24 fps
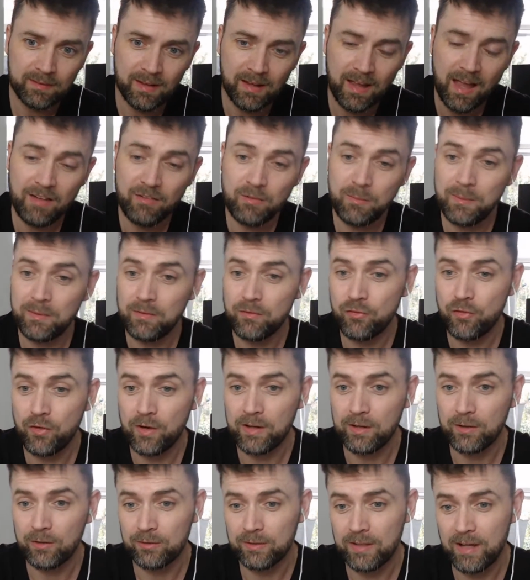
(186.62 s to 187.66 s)
having been
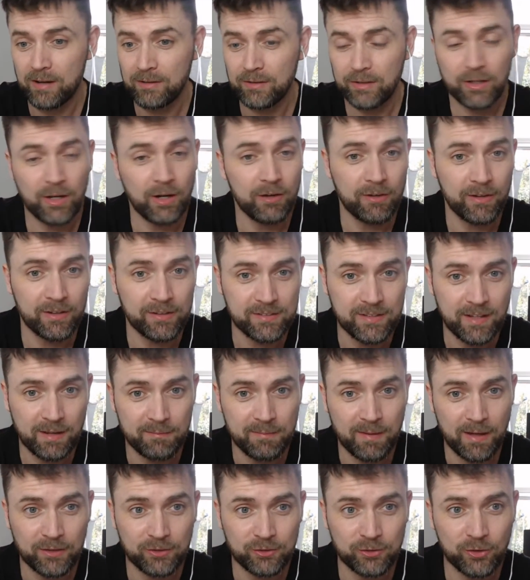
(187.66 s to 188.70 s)
3-0 down, you've got to
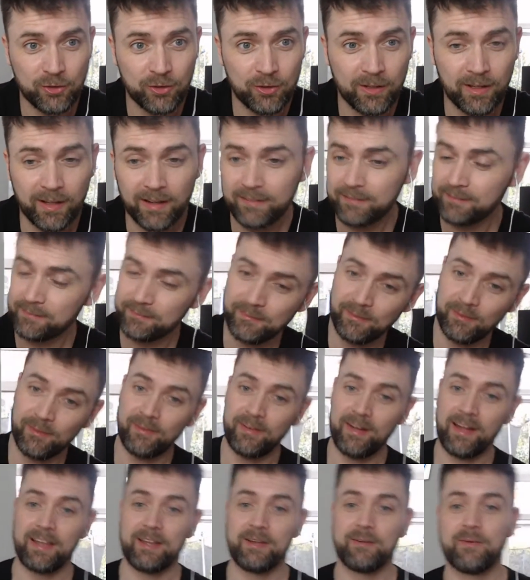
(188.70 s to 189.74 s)
accept that, surely.
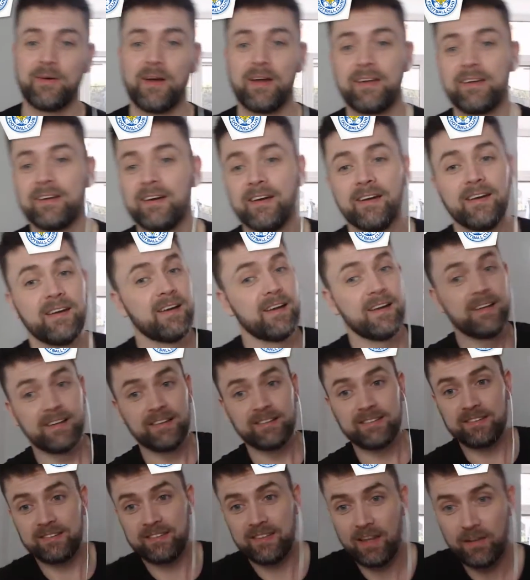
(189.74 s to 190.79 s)
But anyway,
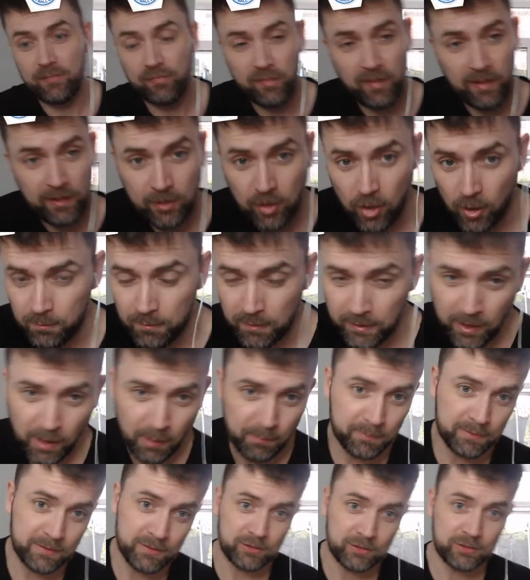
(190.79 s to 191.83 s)
this is the FA Cup. The
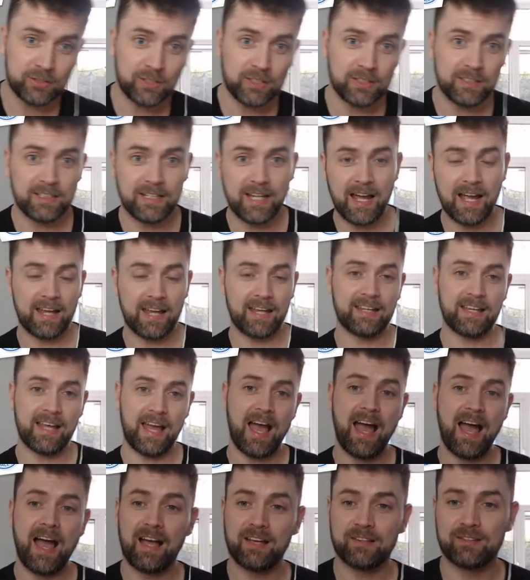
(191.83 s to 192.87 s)
competition,
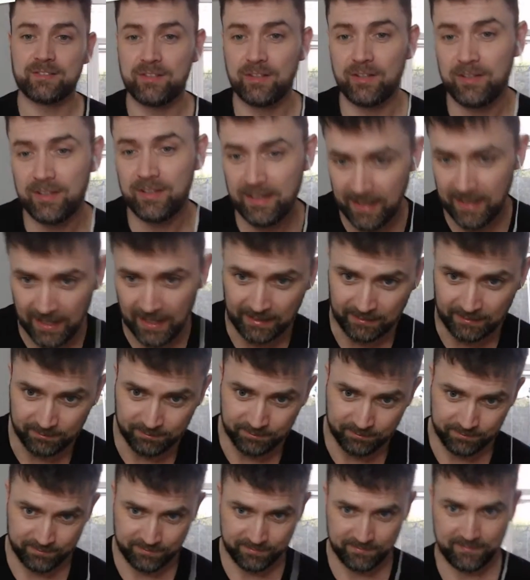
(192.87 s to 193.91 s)
United are still in.